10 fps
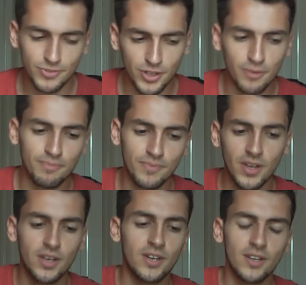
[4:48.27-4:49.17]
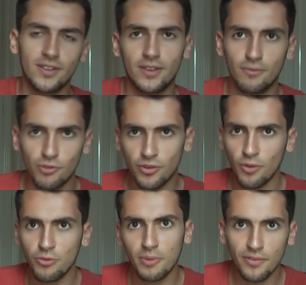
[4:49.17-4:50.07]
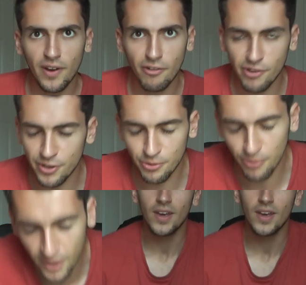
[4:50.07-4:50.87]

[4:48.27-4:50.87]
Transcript: you know, results may vary and all